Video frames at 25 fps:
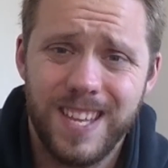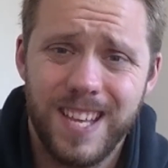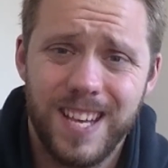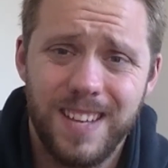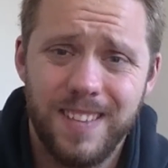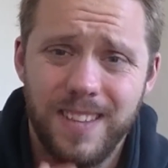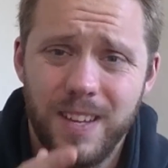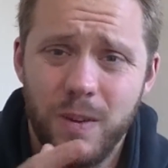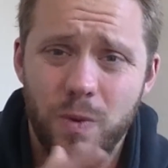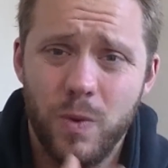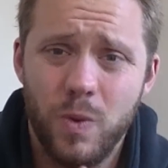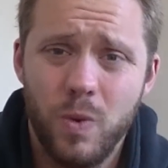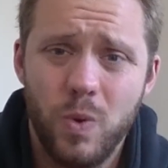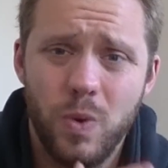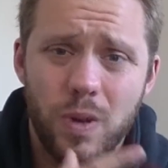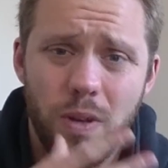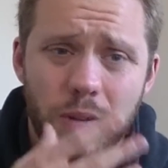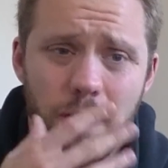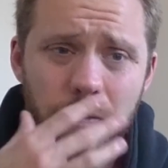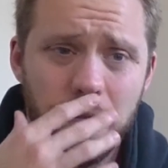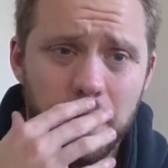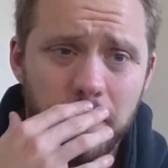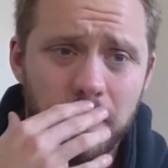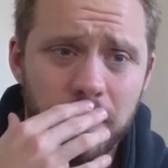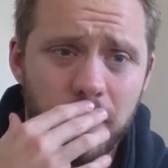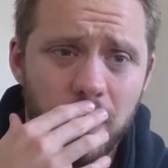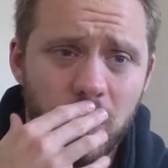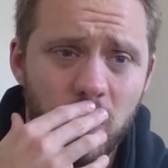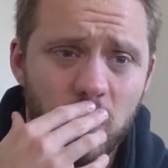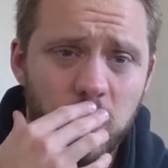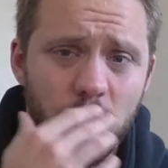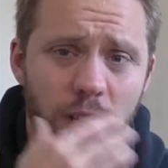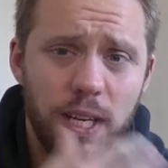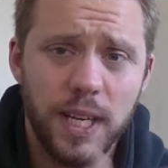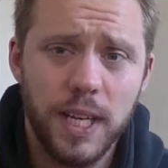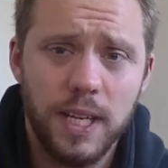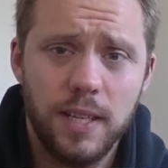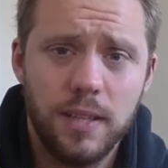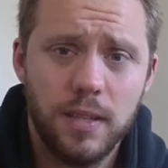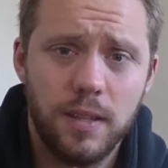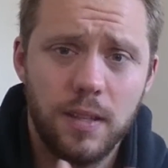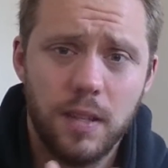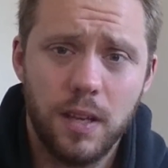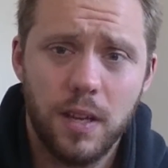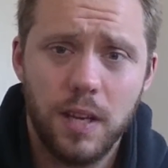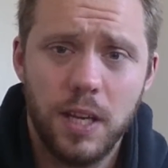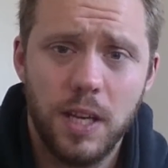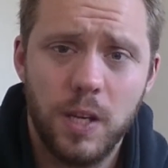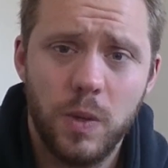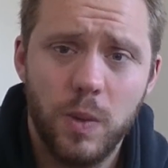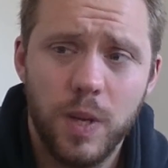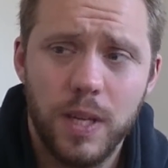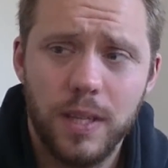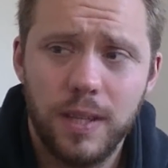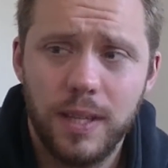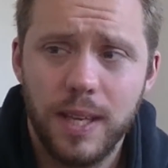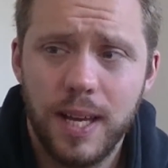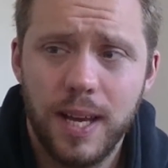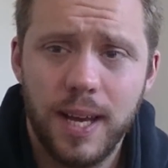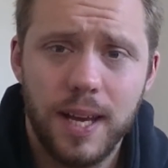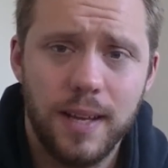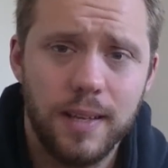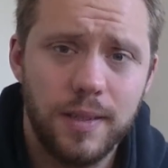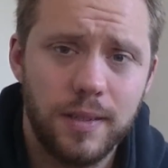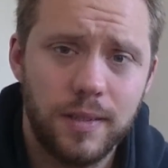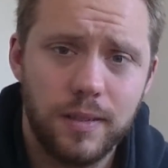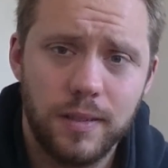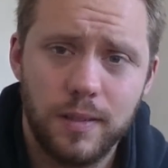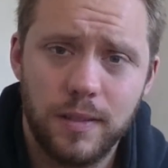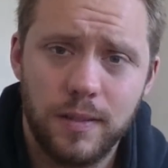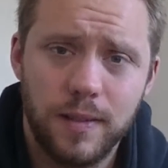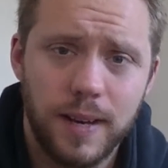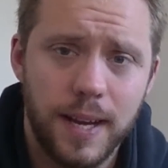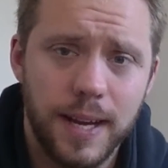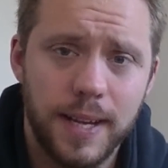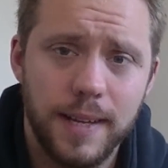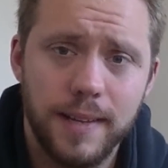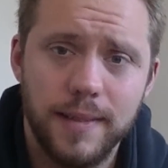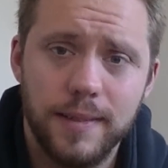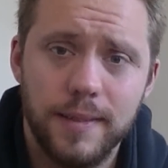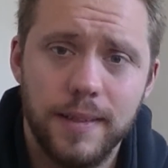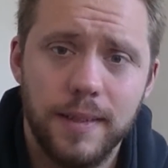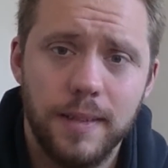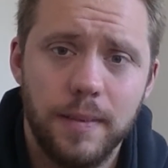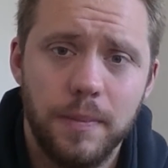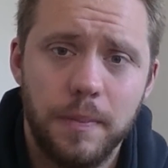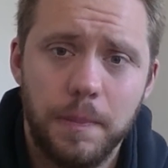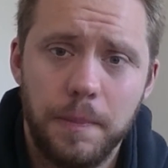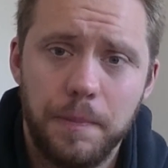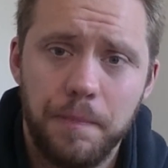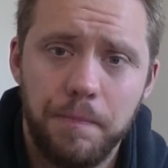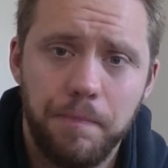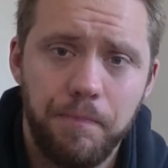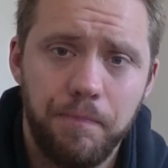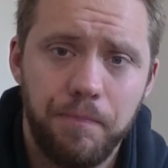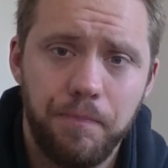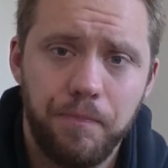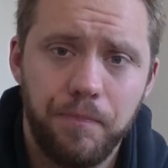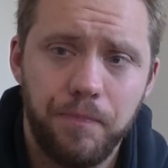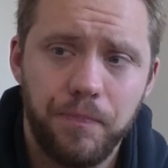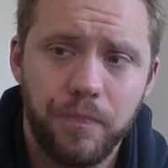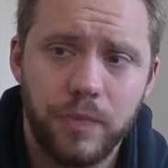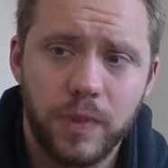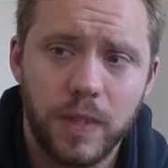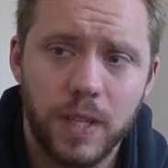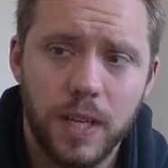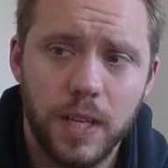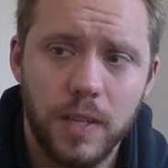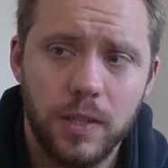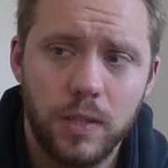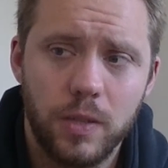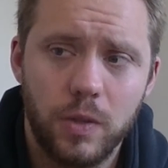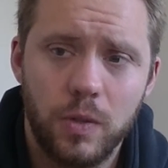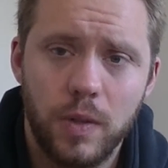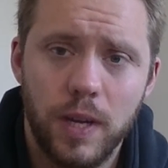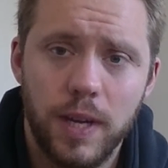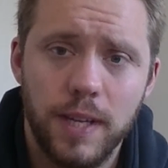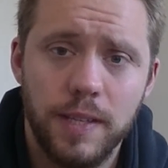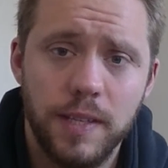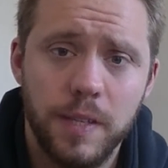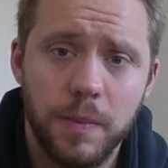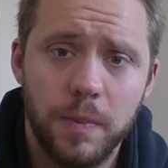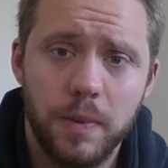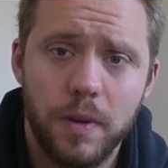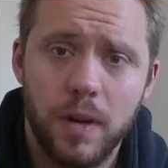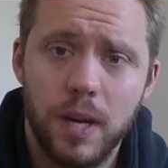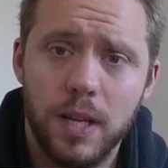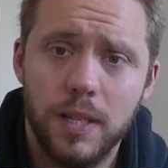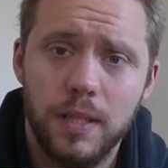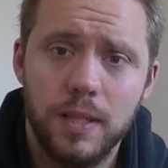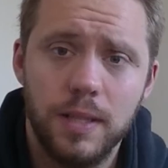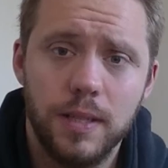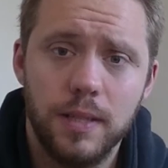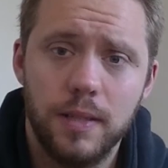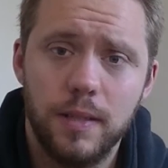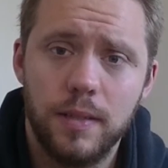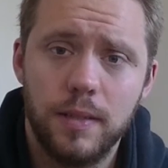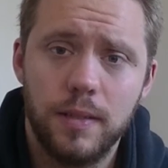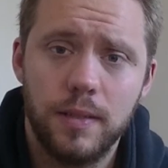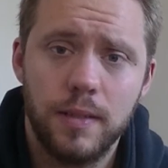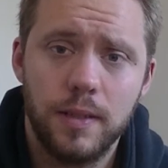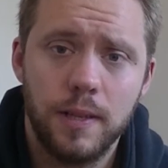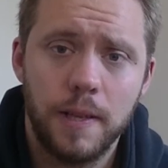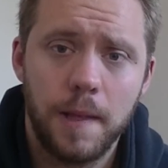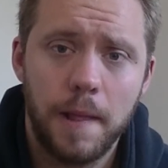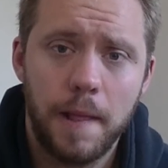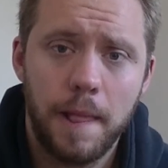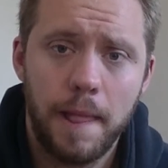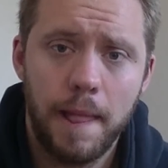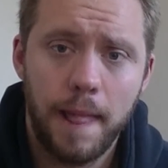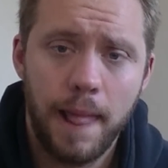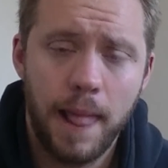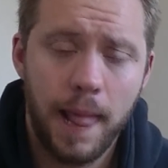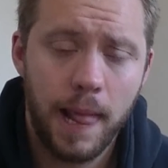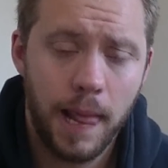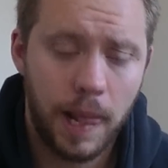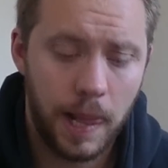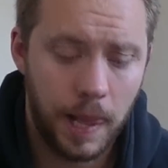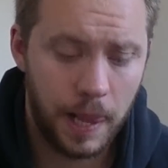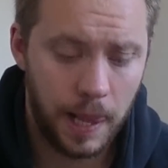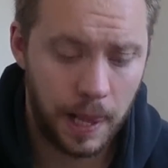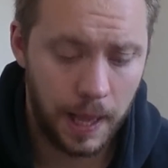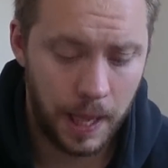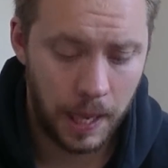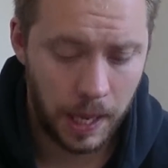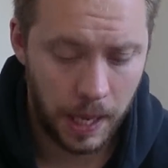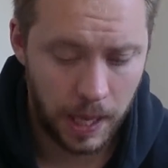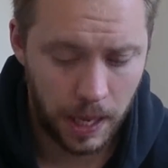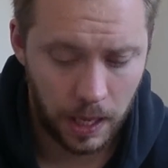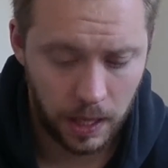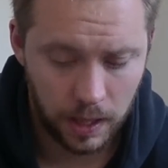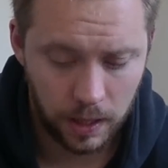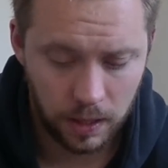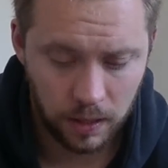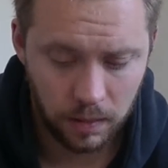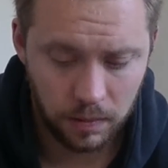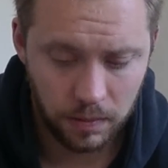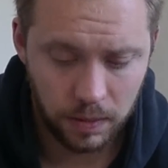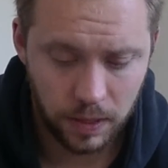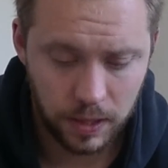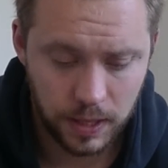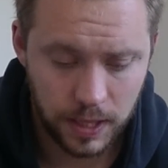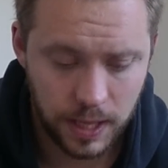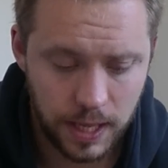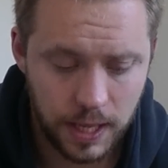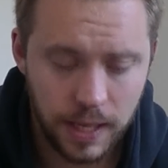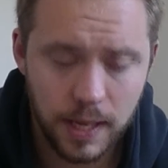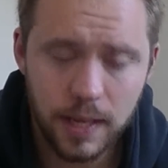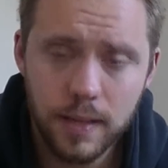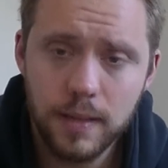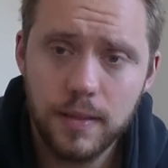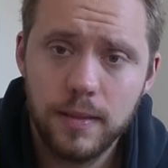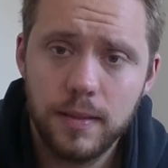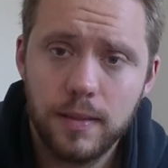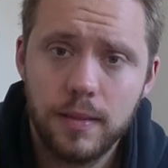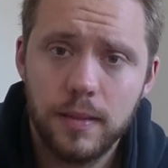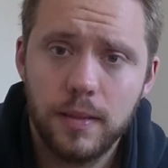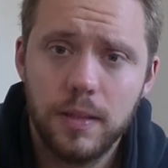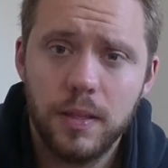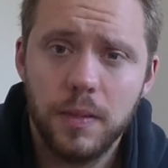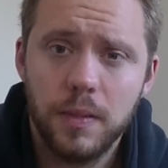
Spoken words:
and they're all at 20 to 30 quid, that's crazy. That's crazy prices. But that is